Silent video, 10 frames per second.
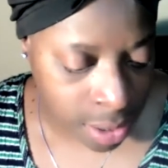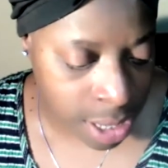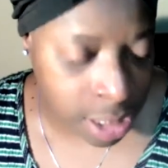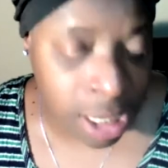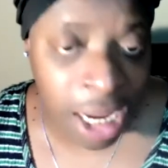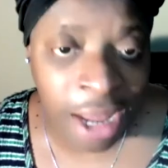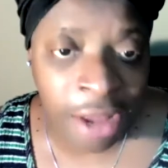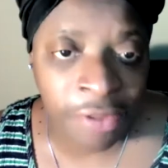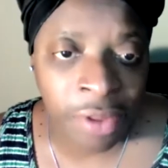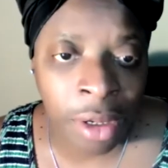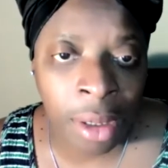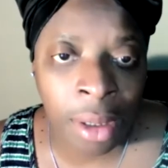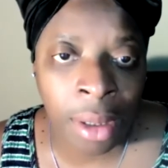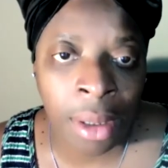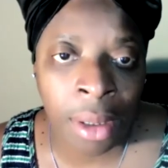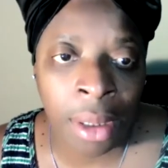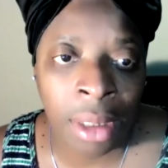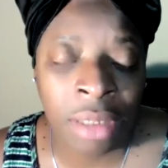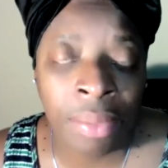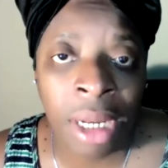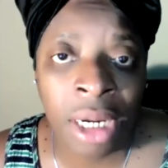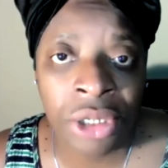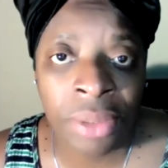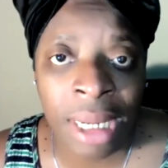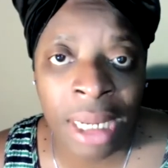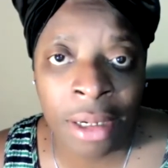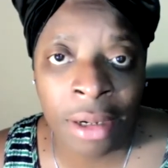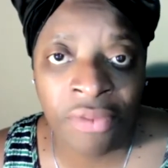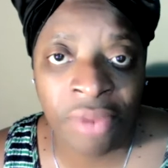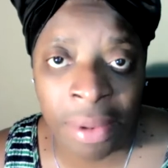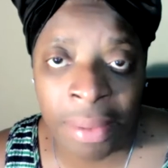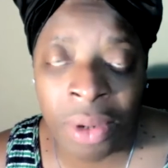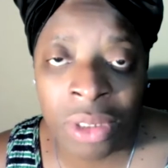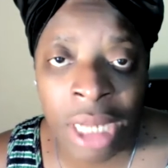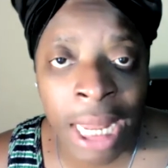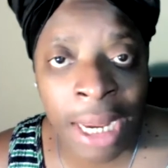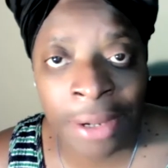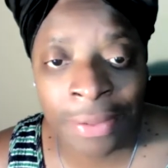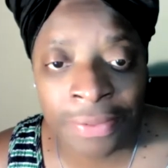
and death is a punishment from the Most High.